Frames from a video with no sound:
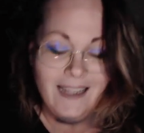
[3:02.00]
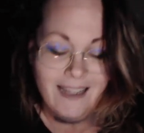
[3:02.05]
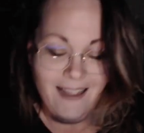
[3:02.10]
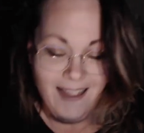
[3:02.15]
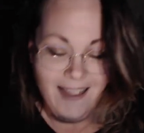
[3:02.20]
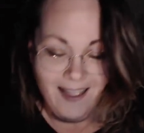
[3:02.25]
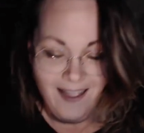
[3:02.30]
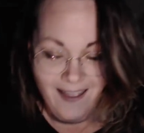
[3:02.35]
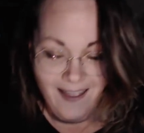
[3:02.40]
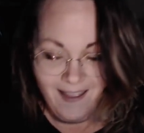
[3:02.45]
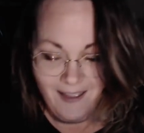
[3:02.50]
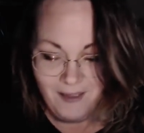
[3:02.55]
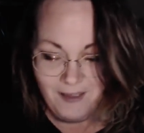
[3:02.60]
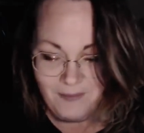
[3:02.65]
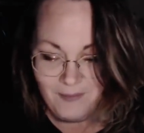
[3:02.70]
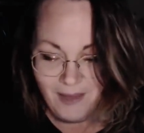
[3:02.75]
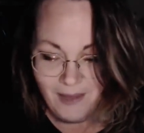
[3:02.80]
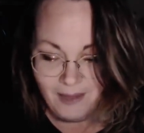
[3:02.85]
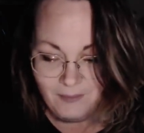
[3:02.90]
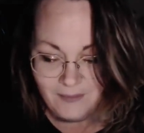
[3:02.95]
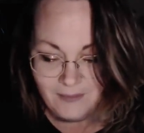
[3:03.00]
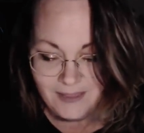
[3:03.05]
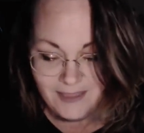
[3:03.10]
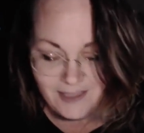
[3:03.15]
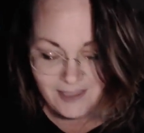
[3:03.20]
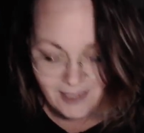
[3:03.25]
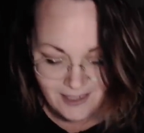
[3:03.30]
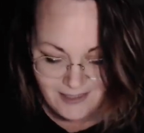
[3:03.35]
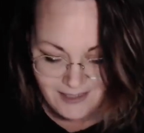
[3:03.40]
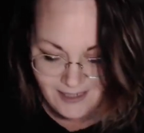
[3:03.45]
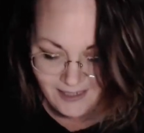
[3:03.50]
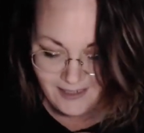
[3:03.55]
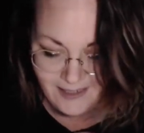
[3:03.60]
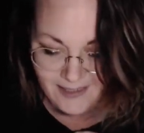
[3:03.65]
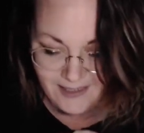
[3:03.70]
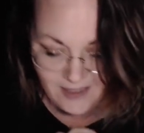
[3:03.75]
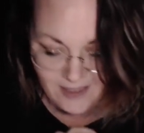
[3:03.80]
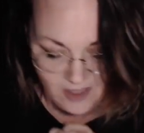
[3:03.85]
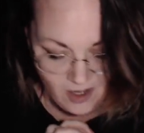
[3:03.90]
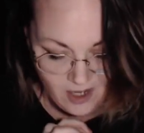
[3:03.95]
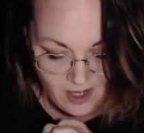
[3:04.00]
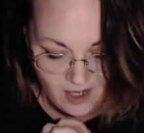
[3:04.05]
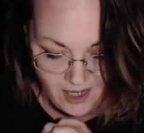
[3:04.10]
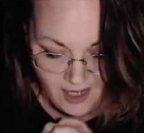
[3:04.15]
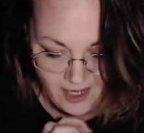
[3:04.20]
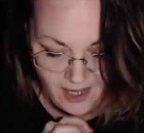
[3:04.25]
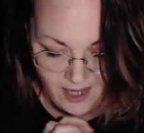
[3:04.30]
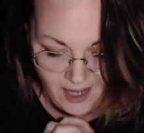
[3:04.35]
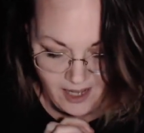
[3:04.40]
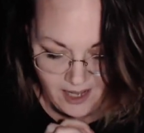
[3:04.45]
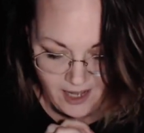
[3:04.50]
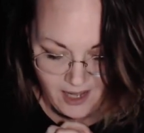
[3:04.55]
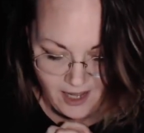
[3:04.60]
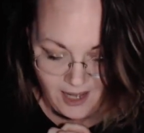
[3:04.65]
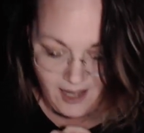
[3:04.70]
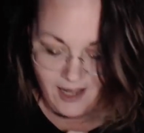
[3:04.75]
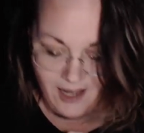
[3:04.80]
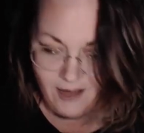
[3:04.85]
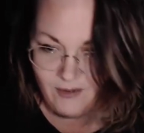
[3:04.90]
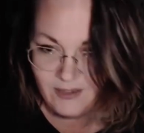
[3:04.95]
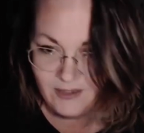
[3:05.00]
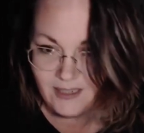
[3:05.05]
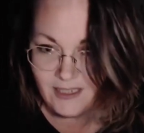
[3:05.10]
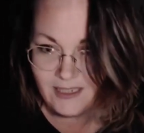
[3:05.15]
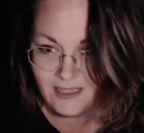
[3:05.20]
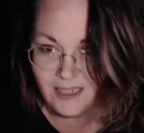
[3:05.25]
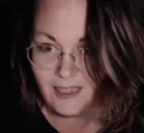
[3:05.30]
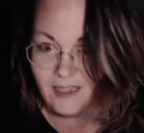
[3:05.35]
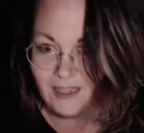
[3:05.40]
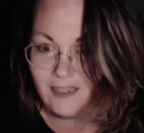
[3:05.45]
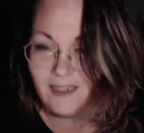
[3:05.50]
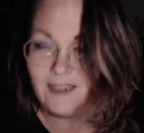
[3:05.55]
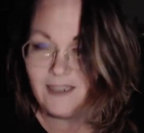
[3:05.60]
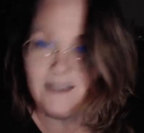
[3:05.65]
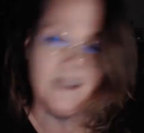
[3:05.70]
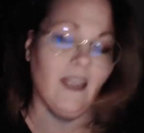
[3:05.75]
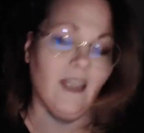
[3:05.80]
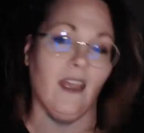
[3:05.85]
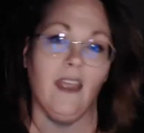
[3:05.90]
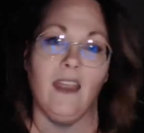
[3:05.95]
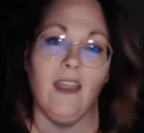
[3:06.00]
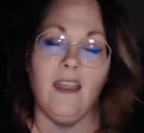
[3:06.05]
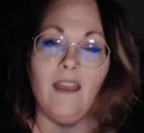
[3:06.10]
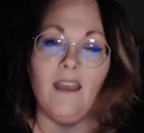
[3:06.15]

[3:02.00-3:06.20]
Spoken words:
I'm just getting started, and I was just telling Kasai